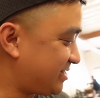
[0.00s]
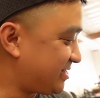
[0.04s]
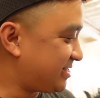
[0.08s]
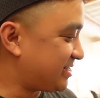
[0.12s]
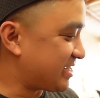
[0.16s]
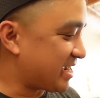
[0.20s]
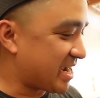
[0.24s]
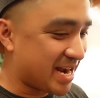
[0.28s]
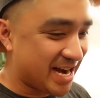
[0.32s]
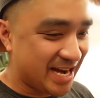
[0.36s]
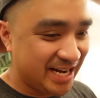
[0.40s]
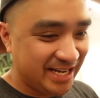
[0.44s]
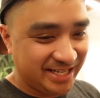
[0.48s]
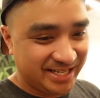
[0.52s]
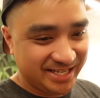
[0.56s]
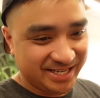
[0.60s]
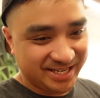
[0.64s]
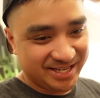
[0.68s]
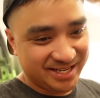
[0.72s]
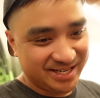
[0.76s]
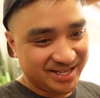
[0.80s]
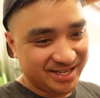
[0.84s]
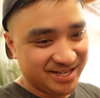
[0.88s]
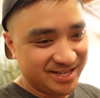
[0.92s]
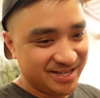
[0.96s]

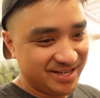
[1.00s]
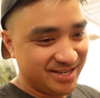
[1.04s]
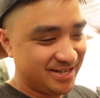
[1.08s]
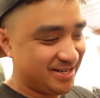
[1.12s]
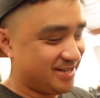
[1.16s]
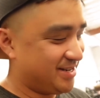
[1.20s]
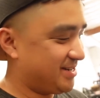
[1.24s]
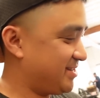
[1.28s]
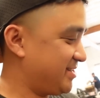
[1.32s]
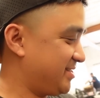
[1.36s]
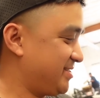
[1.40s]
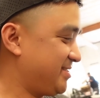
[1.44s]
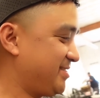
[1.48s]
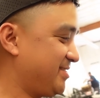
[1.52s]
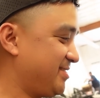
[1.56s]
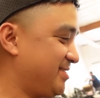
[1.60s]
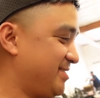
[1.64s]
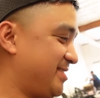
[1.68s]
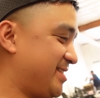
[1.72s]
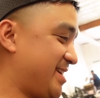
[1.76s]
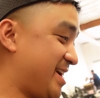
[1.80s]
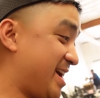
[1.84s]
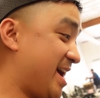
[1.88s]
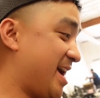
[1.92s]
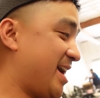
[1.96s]
TitanX
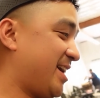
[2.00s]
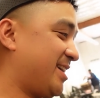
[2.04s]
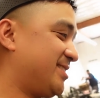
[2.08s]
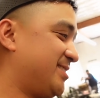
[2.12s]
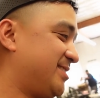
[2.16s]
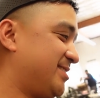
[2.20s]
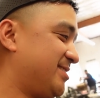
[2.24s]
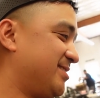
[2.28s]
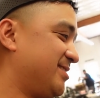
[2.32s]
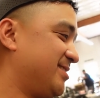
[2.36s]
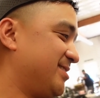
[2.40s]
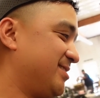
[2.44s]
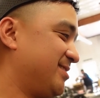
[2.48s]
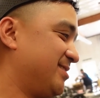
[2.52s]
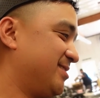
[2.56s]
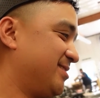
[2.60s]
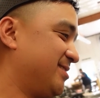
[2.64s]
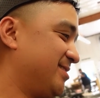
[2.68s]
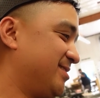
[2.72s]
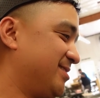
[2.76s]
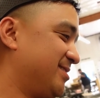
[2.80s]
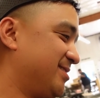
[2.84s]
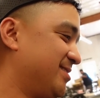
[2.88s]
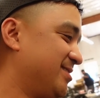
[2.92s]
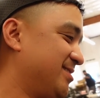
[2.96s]

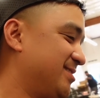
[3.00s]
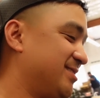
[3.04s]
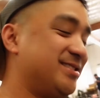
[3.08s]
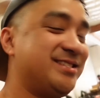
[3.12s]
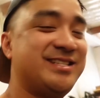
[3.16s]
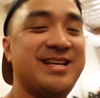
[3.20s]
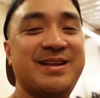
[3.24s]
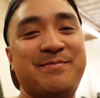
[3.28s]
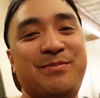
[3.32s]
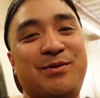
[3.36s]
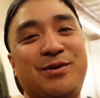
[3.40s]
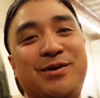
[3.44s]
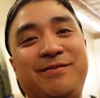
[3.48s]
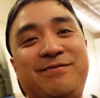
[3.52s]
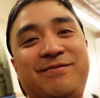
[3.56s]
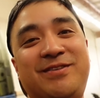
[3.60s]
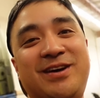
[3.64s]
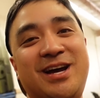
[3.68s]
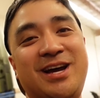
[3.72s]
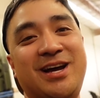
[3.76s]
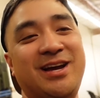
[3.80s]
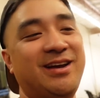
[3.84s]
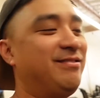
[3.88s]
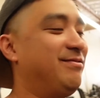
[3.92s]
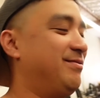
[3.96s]

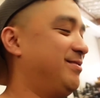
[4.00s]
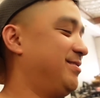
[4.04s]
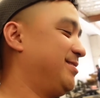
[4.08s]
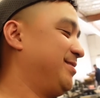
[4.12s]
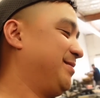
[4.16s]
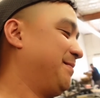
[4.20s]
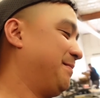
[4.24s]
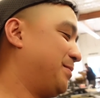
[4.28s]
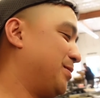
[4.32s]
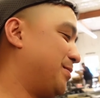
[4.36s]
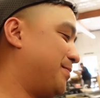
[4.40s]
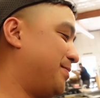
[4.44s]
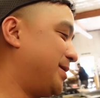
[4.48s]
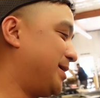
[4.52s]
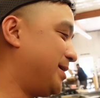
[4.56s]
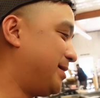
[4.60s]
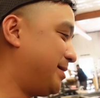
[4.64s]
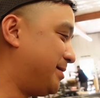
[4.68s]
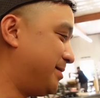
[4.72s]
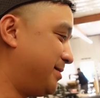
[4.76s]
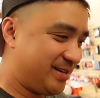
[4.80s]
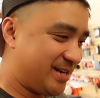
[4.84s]
10.5 Propel.